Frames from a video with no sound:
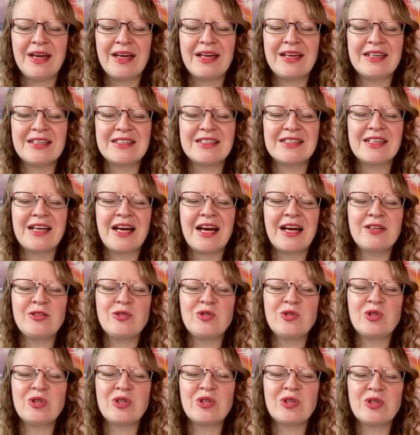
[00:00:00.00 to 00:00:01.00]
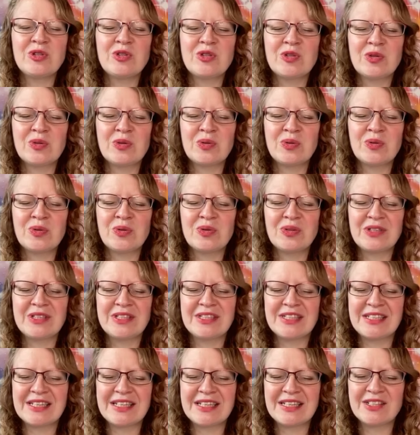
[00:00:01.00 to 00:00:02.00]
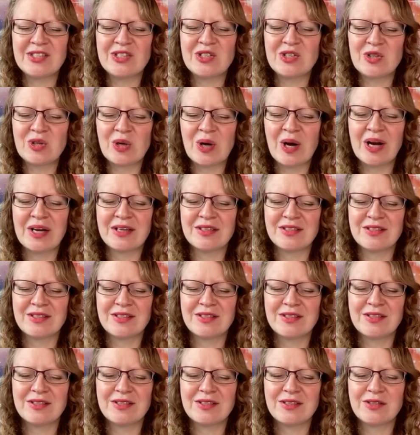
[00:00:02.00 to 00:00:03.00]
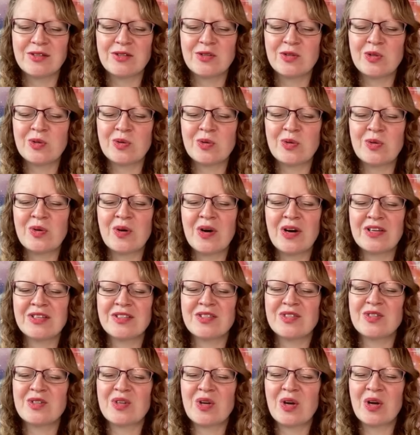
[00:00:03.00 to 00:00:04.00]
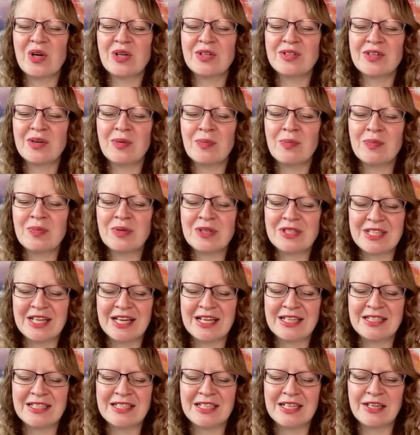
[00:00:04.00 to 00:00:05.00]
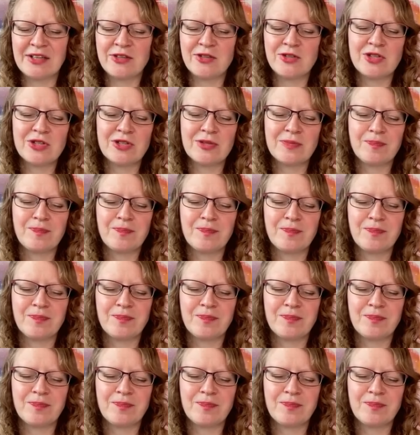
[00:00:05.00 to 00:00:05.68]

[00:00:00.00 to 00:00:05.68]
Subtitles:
It is natural to distrust to a certain percentage.